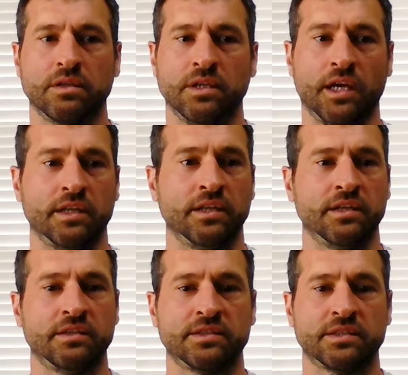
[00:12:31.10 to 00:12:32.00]
Yeah. And
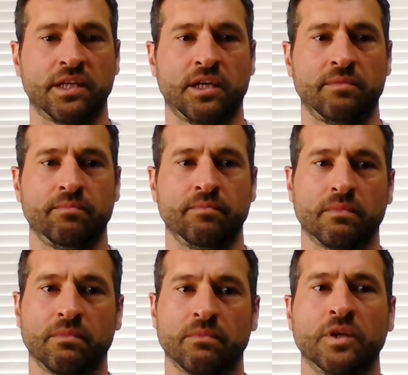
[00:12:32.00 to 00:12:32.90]
it's,
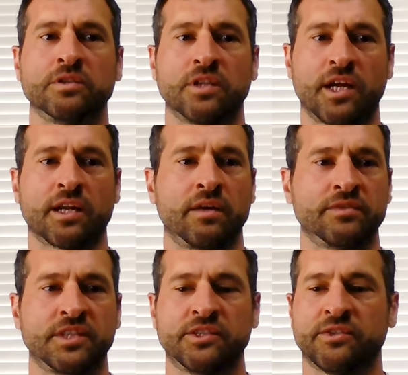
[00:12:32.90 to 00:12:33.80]
there's a lot of
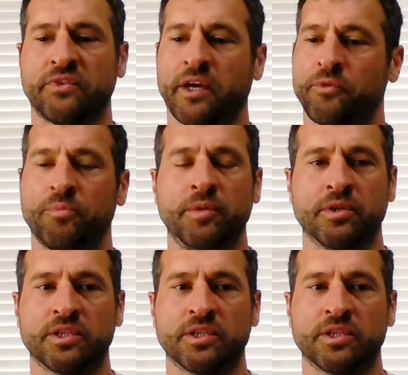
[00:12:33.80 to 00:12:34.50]
conversations I've had with people,